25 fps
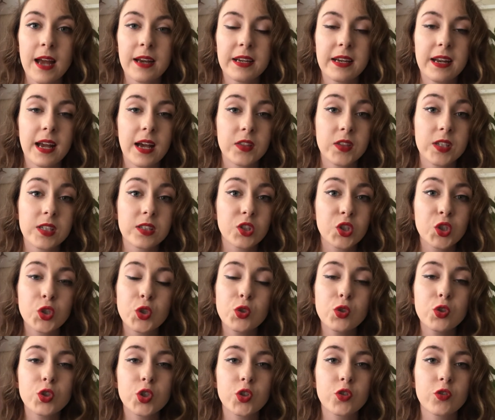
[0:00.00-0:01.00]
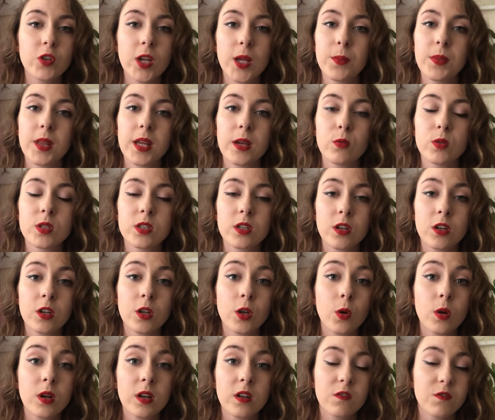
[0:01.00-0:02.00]
and he had this huge dream that he was going
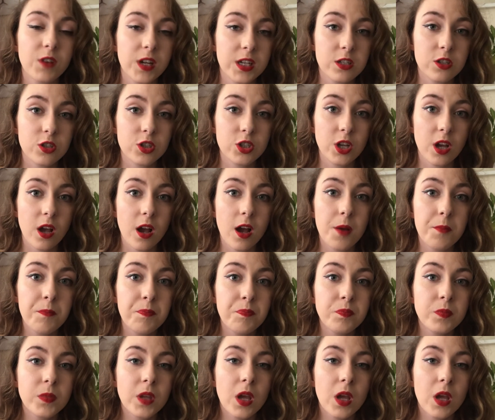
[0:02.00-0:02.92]
to go on an adventure.